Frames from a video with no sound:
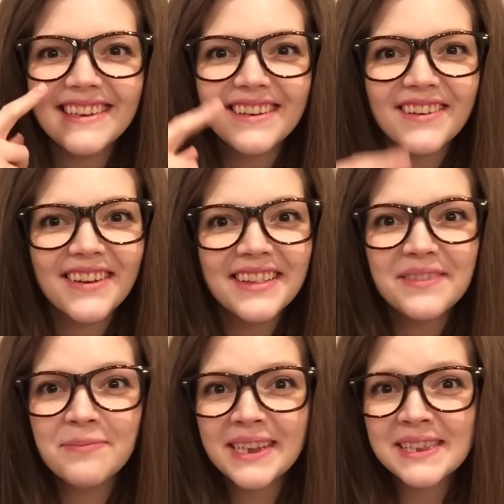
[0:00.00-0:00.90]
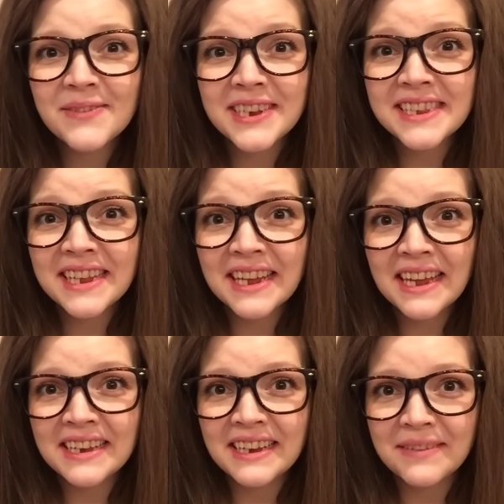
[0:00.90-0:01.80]
You know I love my sweets and
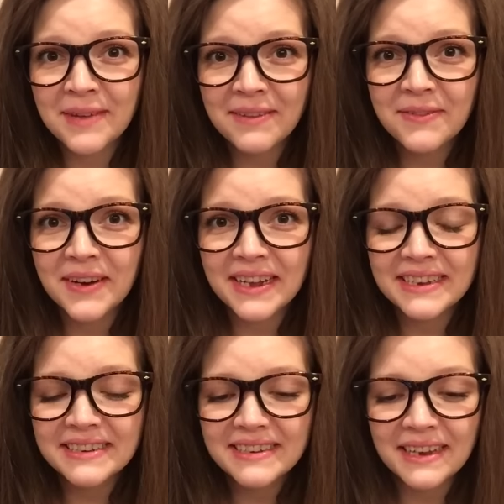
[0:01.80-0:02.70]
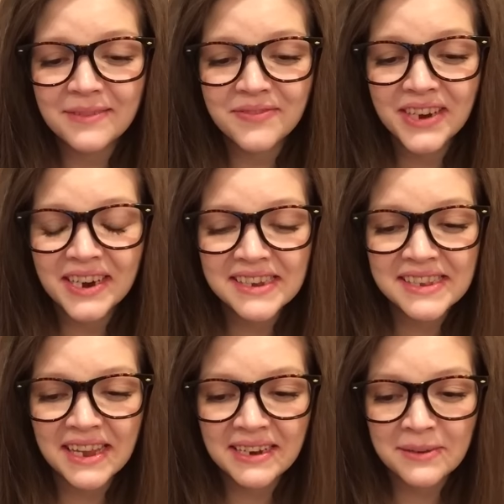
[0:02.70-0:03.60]
candy, my friend. I'm very
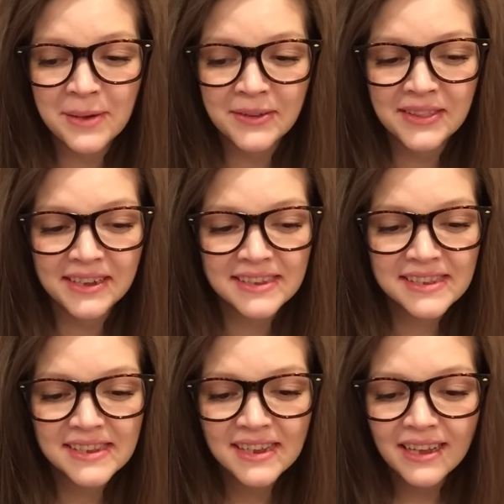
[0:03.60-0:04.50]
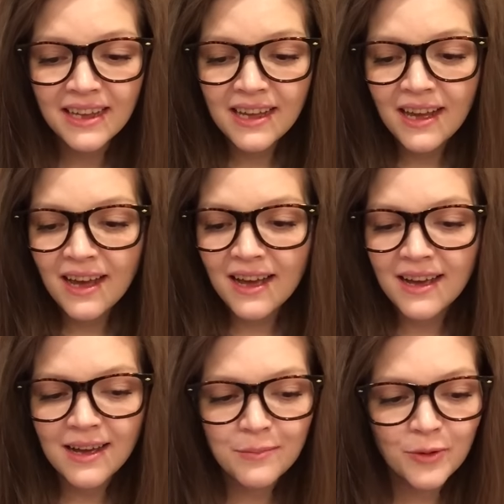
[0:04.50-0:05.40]
excited about this.
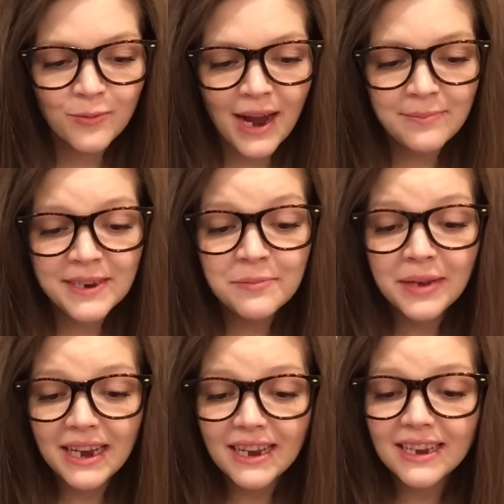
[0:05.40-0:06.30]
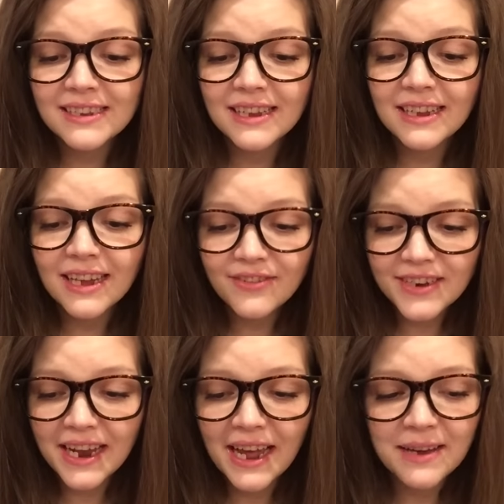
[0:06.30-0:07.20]
Um, wrapped in pink is a
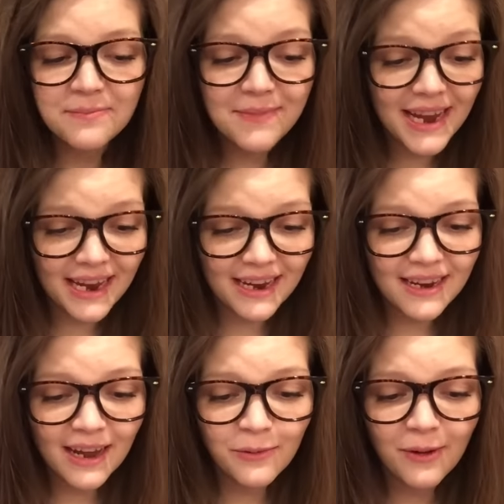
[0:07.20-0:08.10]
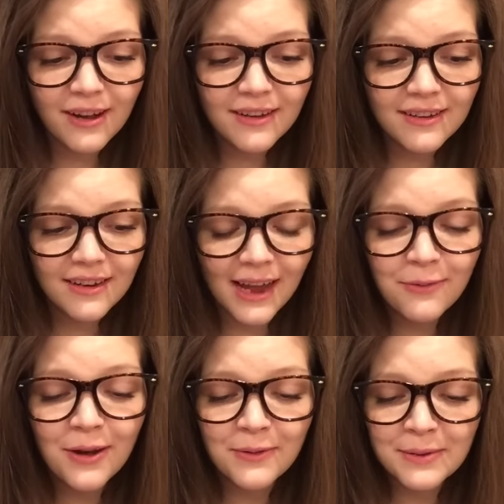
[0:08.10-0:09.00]
gift I had made. I want I
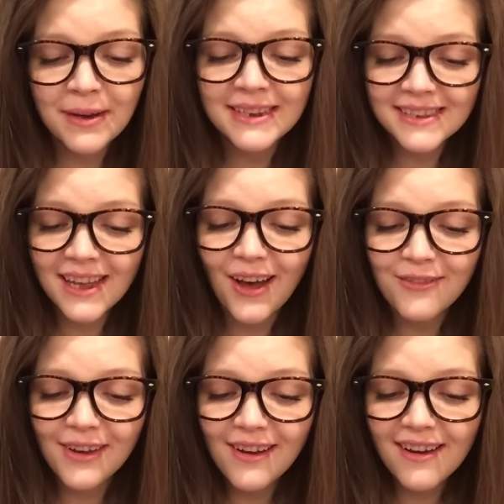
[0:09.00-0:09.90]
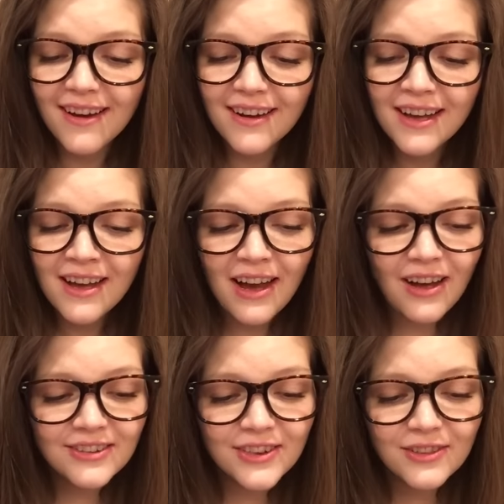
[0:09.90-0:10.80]
want one myself. Oh,
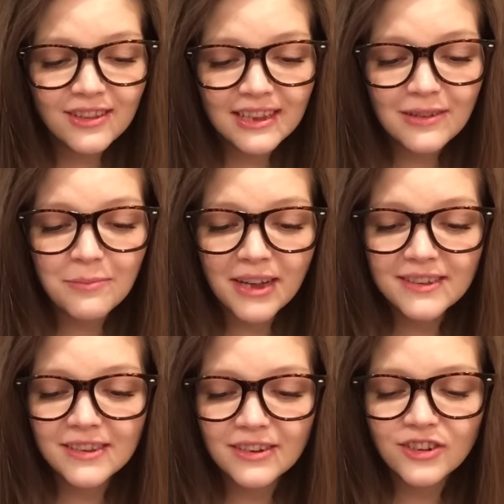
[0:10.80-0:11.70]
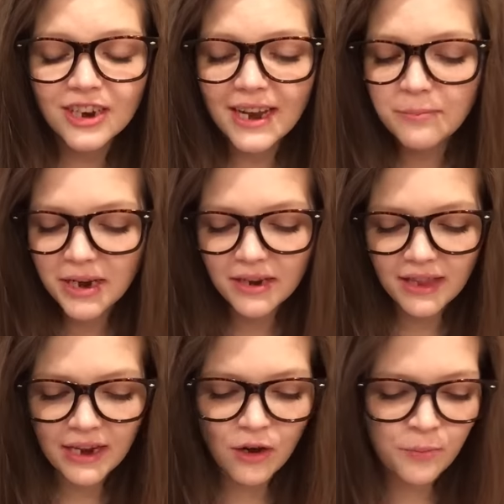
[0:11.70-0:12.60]
also the little monster. Should I be
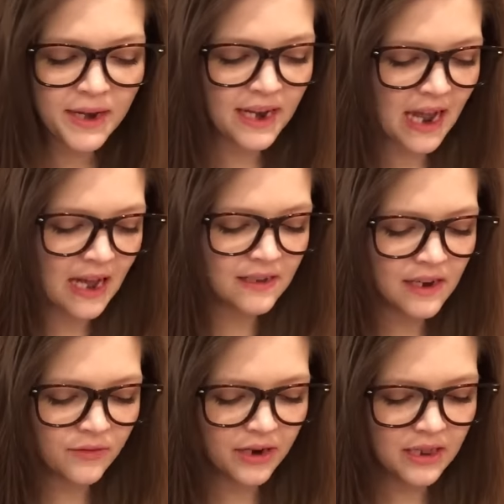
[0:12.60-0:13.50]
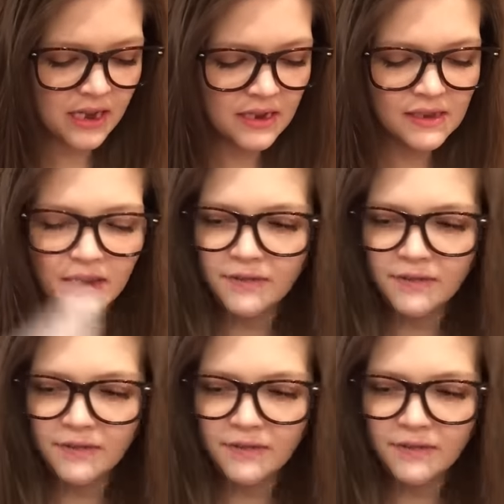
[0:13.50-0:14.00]
like opening as I read this?